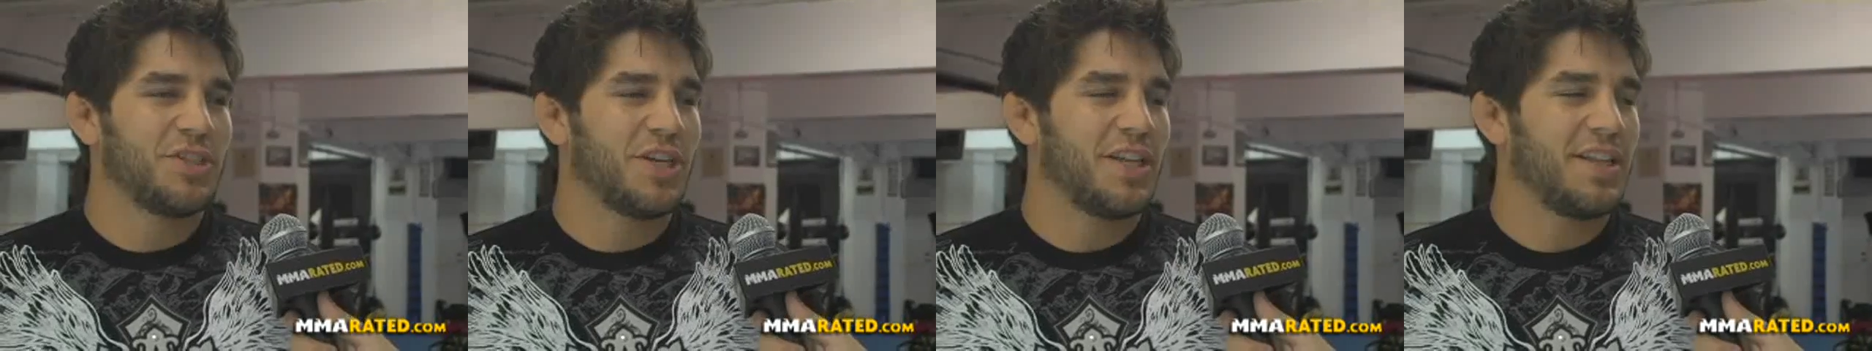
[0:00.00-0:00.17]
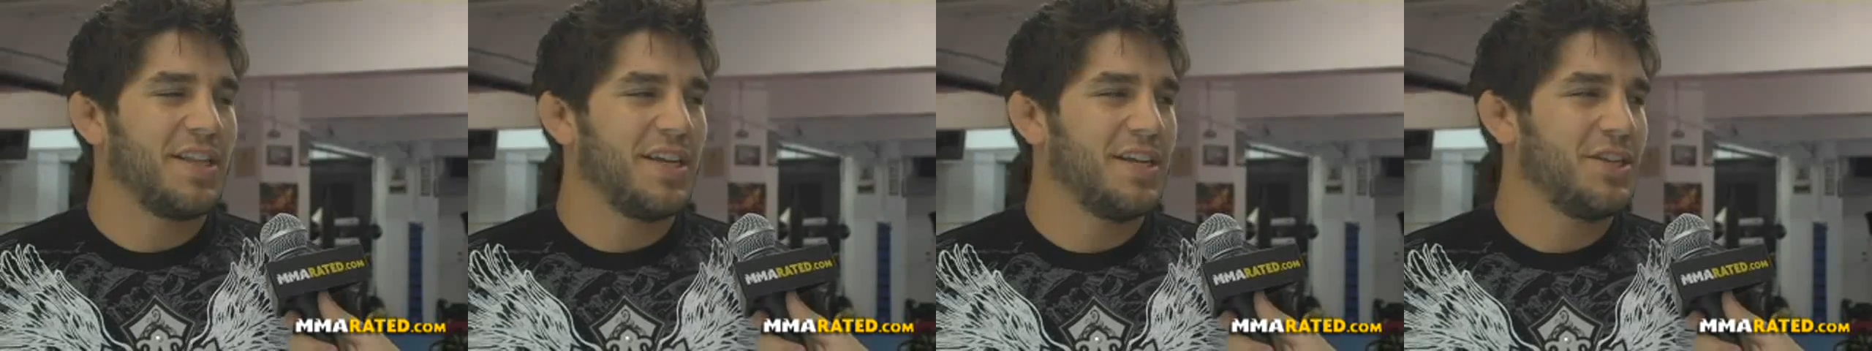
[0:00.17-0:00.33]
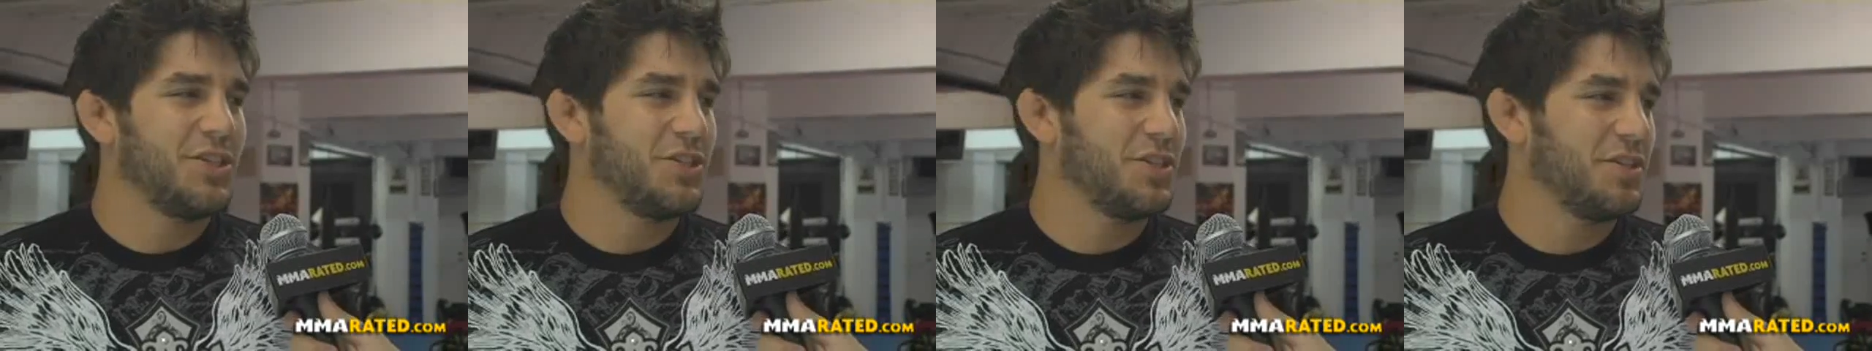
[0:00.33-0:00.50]

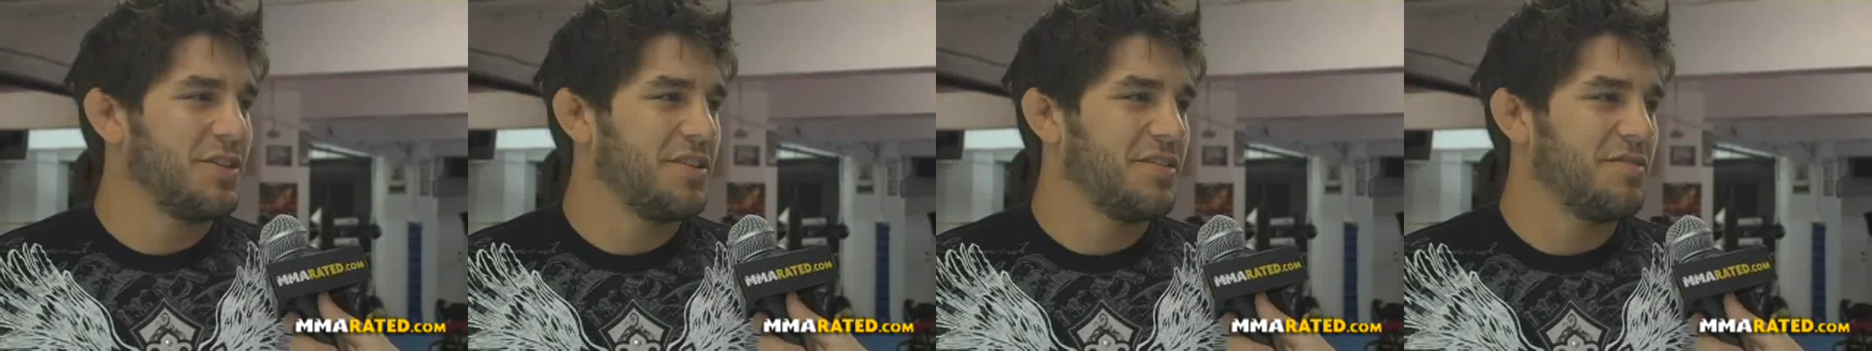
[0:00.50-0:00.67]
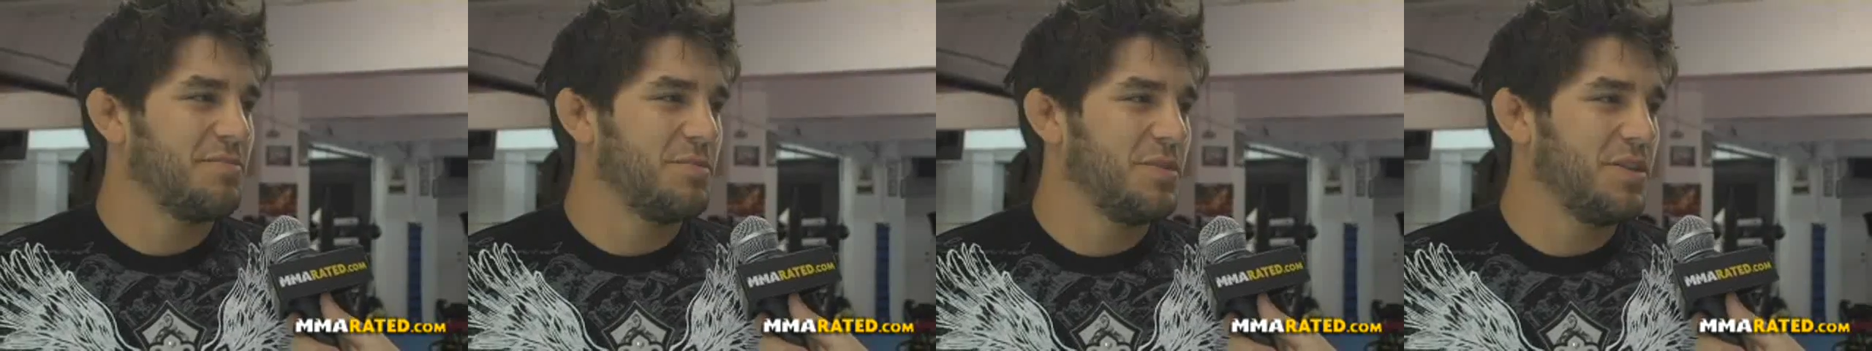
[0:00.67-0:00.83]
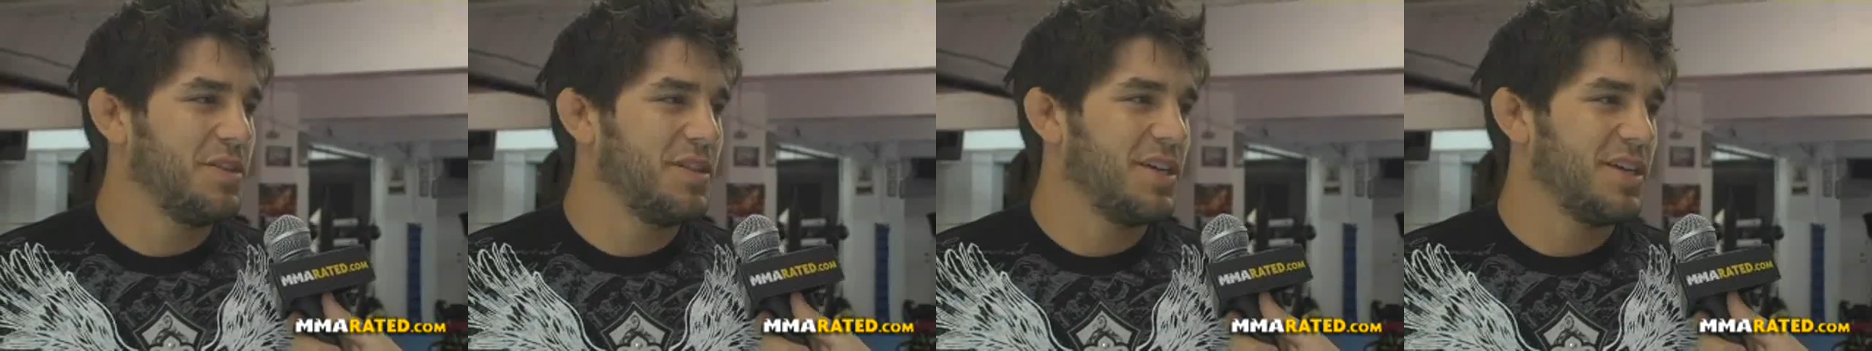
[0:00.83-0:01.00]
attention
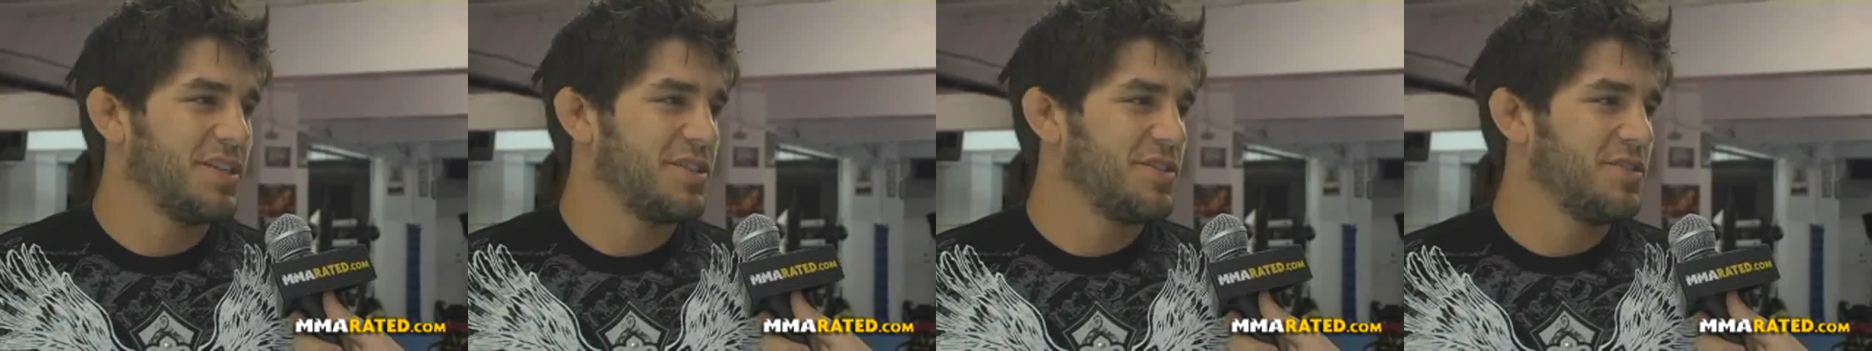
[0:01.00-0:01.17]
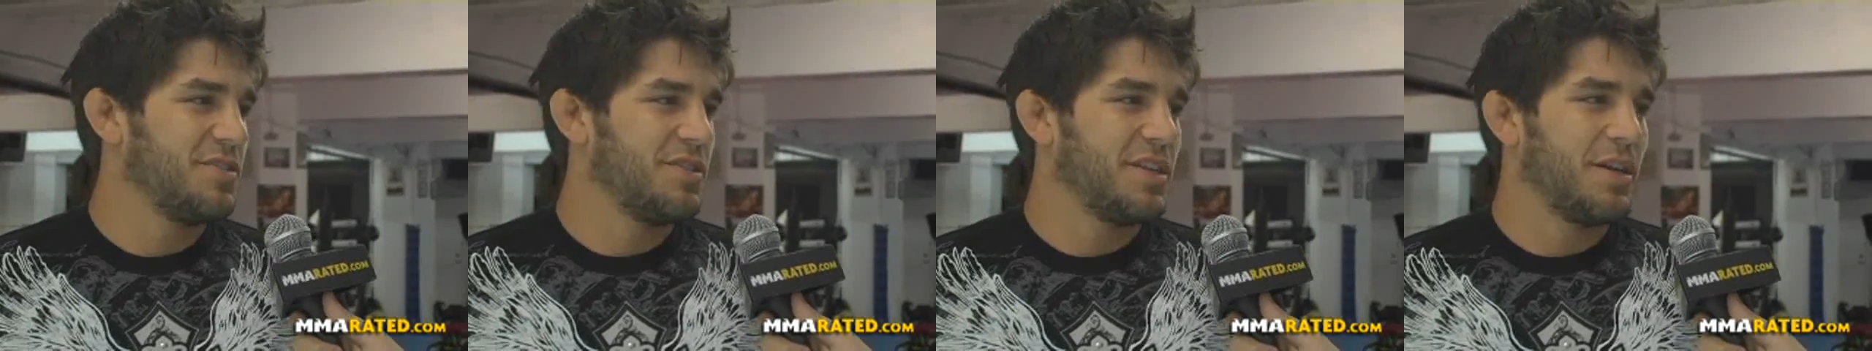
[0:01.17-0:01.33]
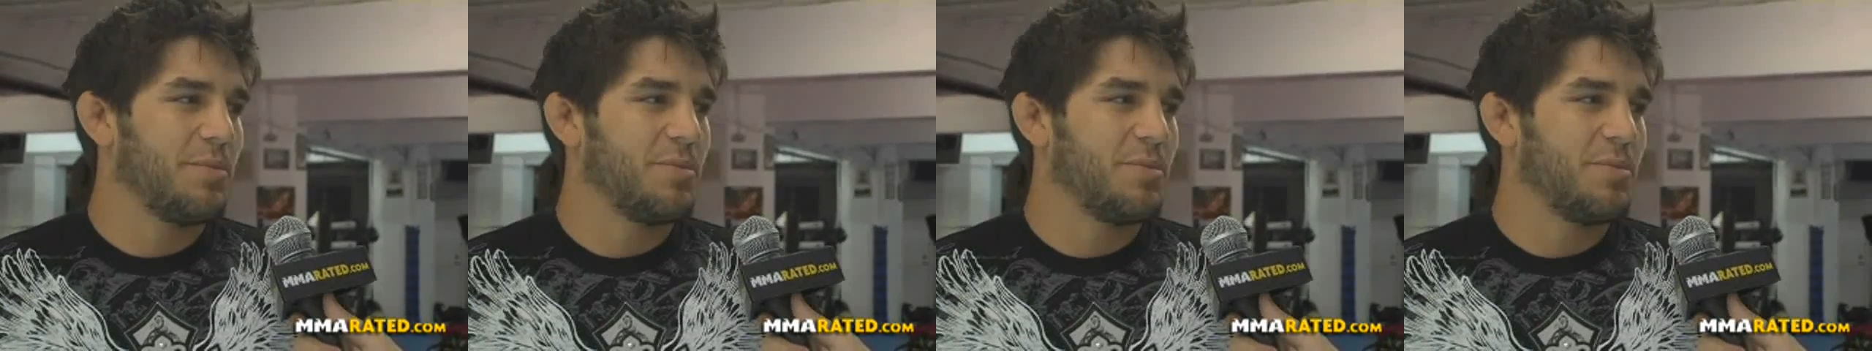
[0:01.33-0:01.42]
of me, that's good.